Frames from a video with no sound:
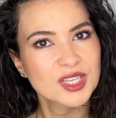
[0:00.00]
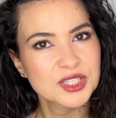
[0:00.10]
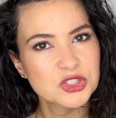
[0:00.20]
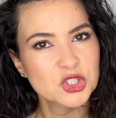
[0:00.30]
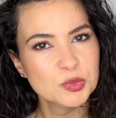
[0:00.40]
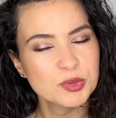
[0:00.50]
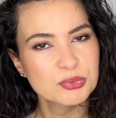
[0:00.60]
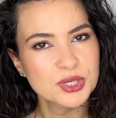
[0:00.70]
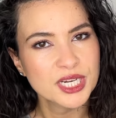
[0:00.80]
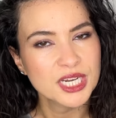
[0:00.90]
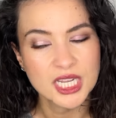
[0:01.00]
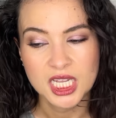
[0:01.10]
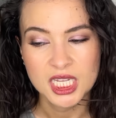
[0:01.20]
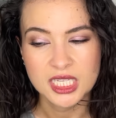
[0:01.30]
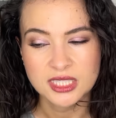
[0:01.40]
It's super pretty.
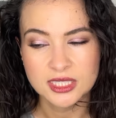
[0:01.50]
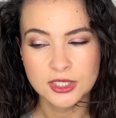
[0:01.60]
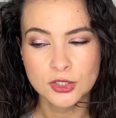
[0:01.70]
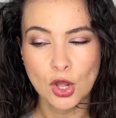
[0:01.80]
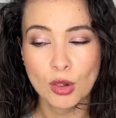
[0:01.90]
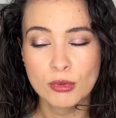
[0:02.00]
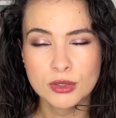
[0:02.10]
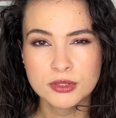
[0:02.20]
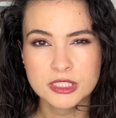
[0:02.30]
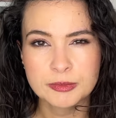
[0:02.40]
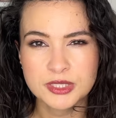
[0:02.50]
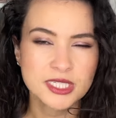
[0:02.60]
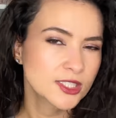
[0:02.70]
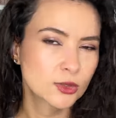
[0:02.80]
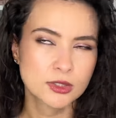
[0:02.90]
It says it's an almost
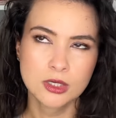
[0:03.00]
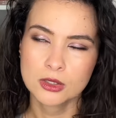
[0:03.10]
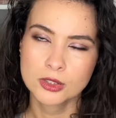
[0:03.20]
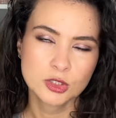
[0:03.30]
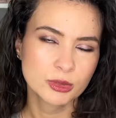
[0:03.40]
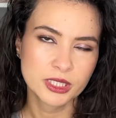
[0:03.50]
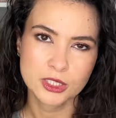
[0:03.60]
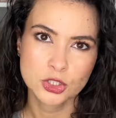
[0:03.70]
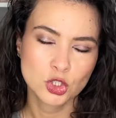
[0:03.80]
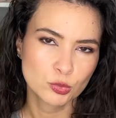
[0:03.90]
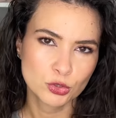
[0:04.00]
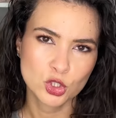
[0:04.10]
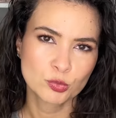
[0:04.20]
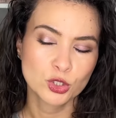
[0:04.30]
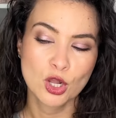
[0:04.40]
lipstick, so it's not going to be like super,
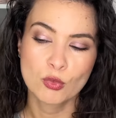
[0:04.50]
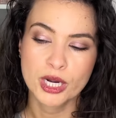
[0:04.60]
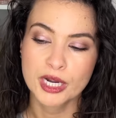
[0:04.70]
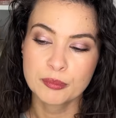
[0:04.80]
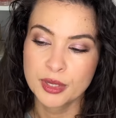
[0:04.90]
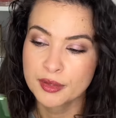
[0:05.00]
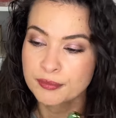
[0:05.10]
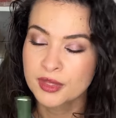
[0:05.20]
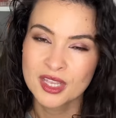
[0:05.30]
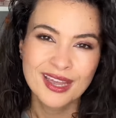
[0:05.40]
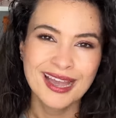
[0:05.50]
super long wearing, but